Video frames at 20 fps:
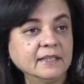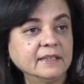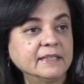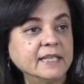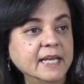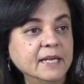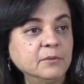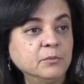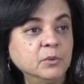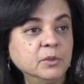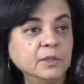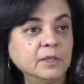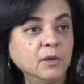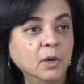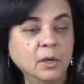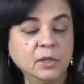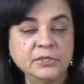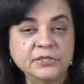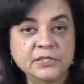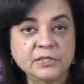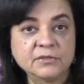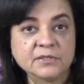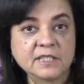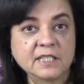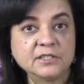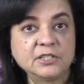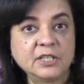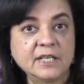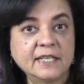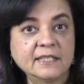They would also
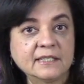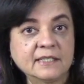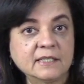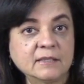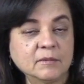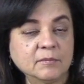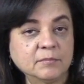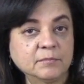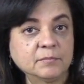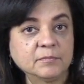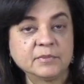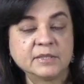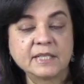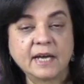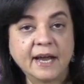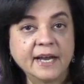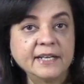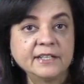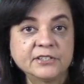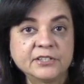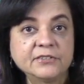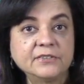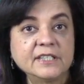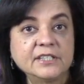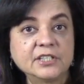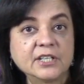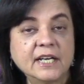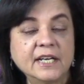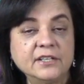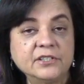suggest
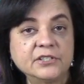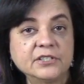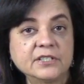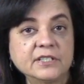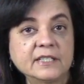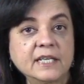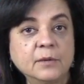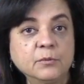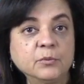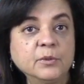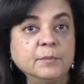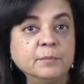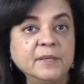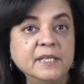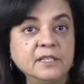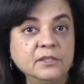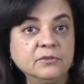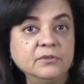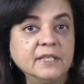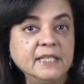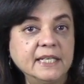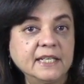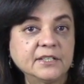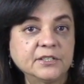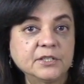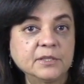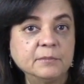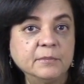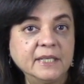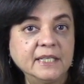dietary changes that would be
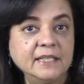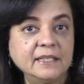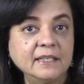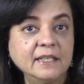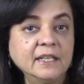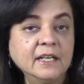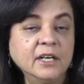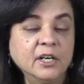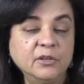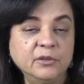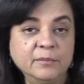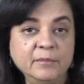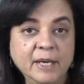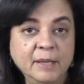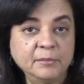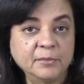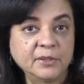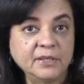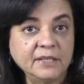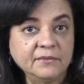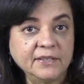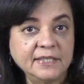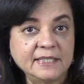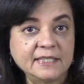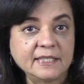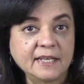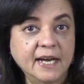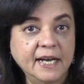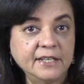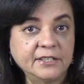unique to me. Remember,
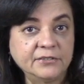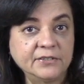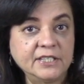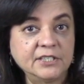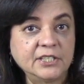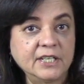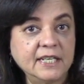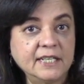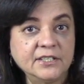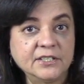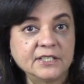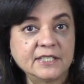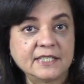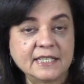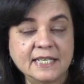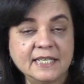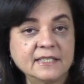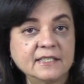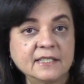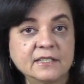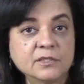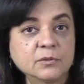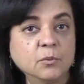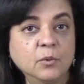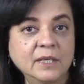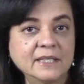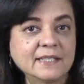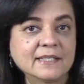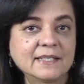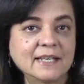even dietary changes isn't
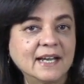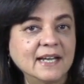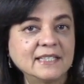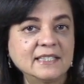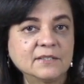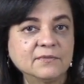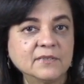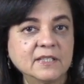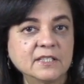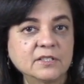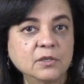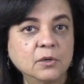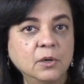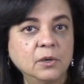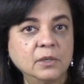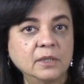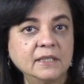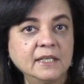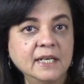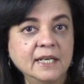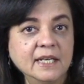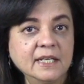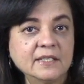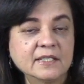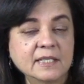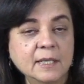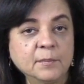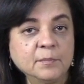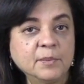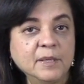one size fits all.
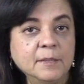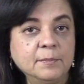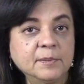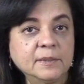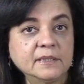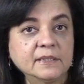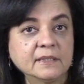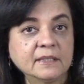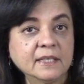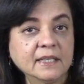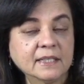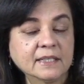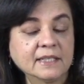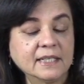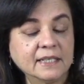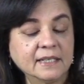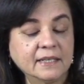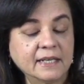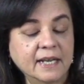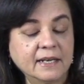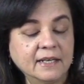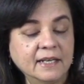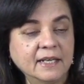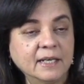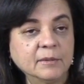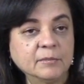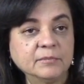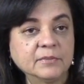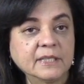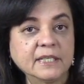Some people can
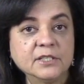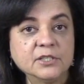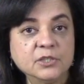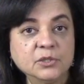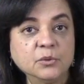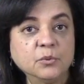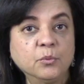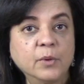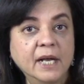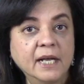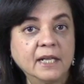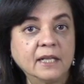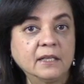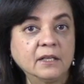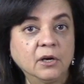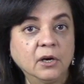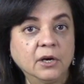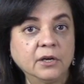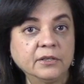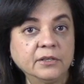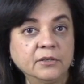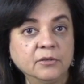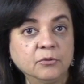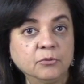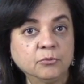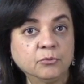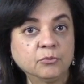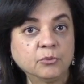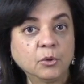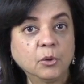um, can do well on
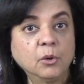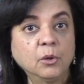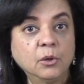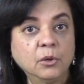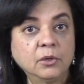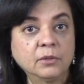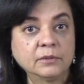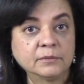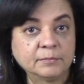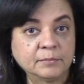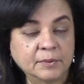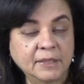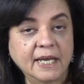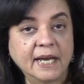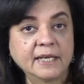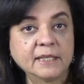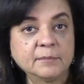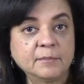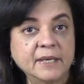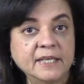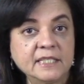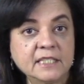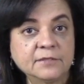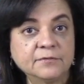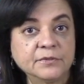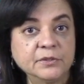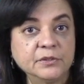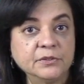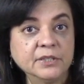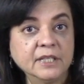raw
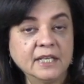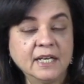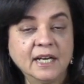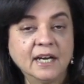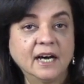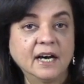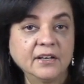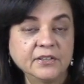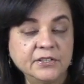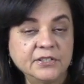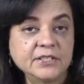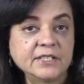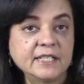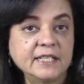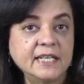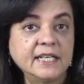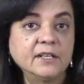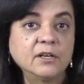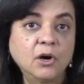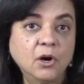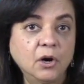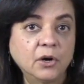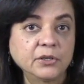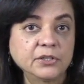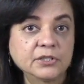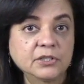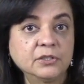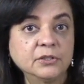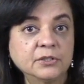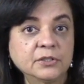plant-based food. Others need
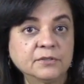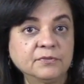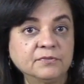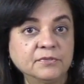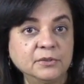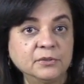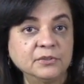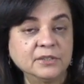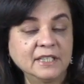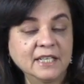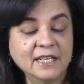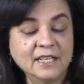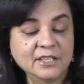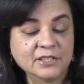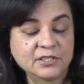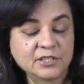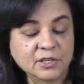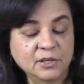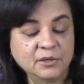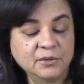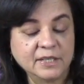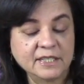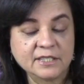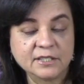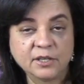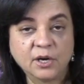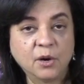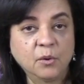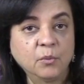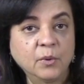hot cooked food. So
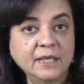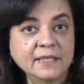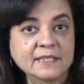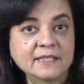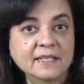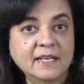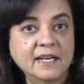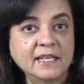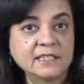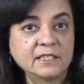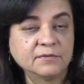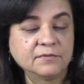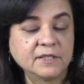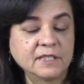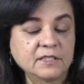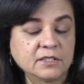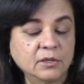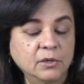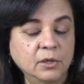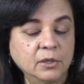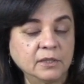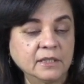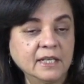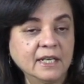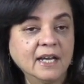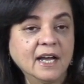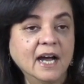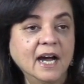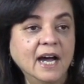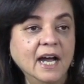it's not one size fits all.
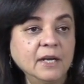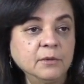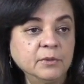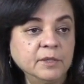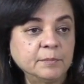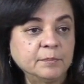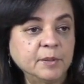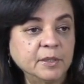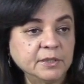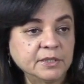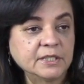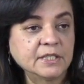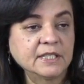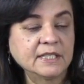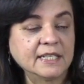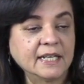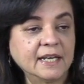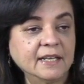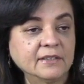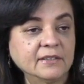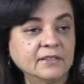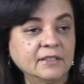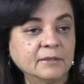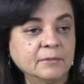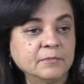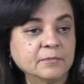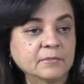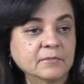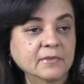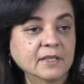I would put
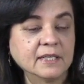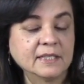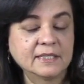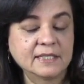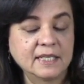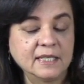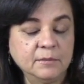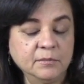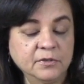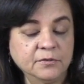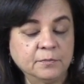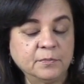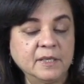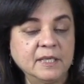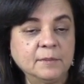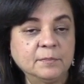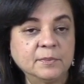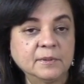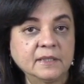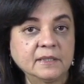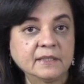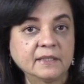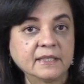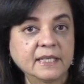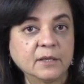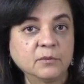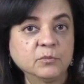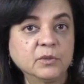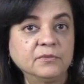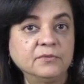together a team of people
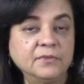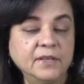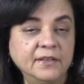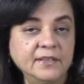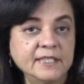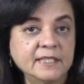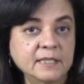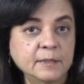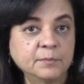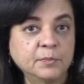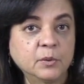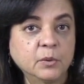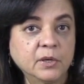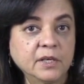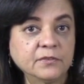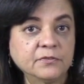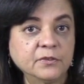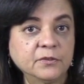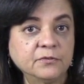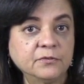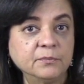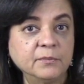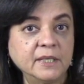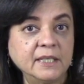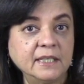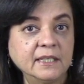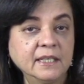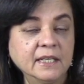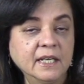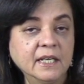that were very supportive of
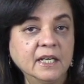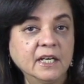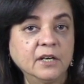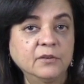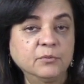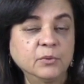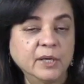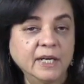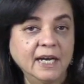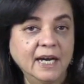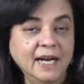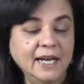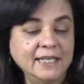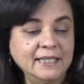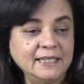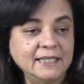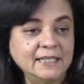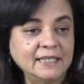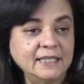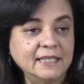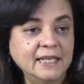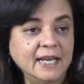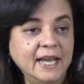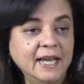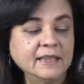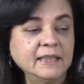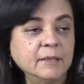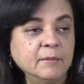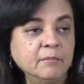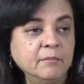me, of what I needed.
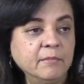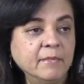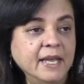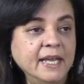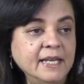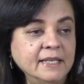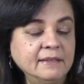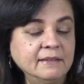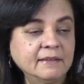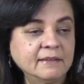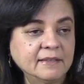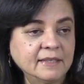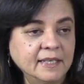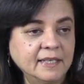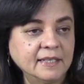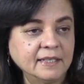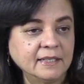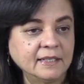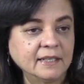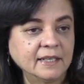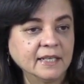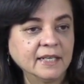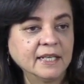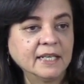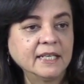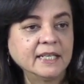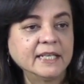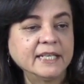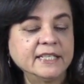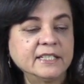And the main thing
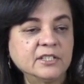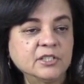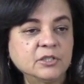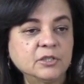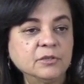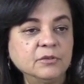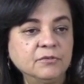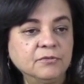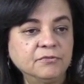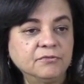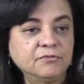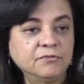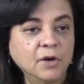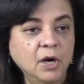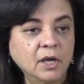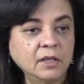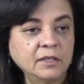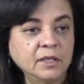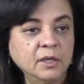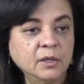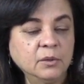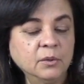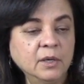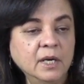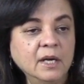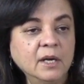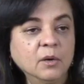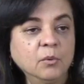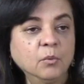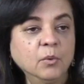is to
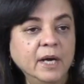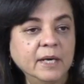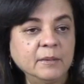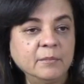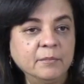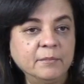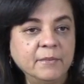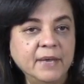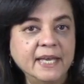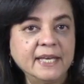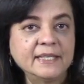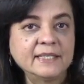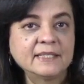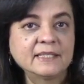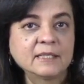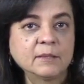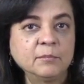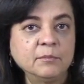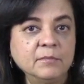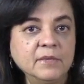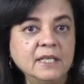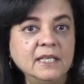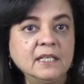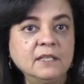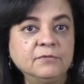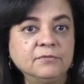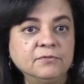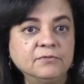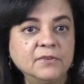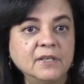follow what makes
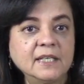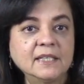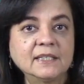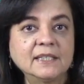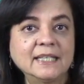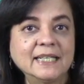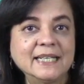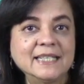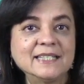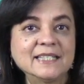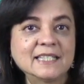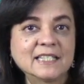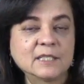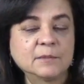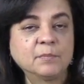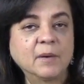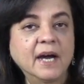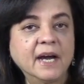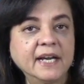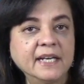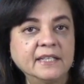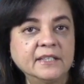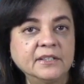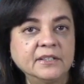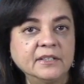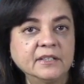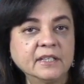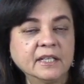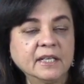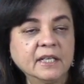me feel
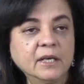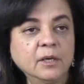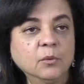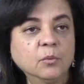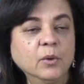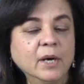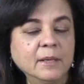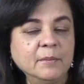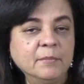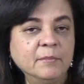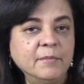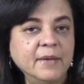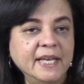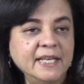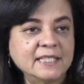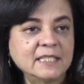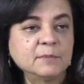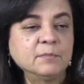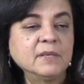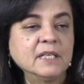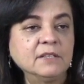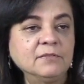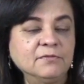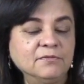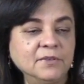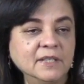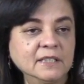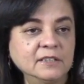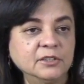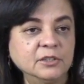inspired what makes me
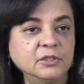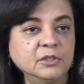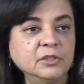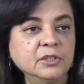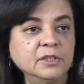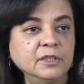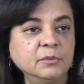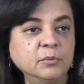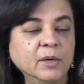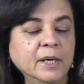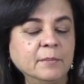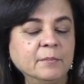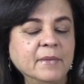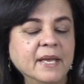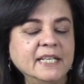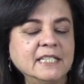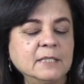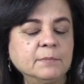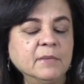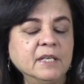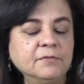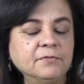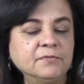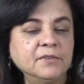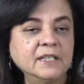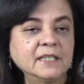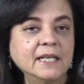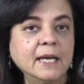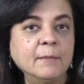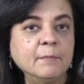feel good, what makes me
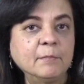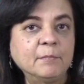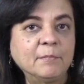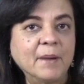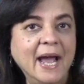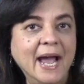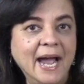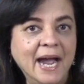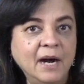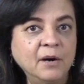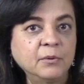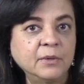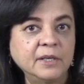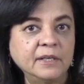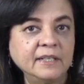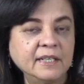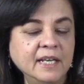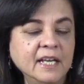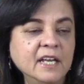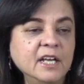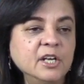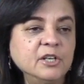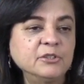feel empowered.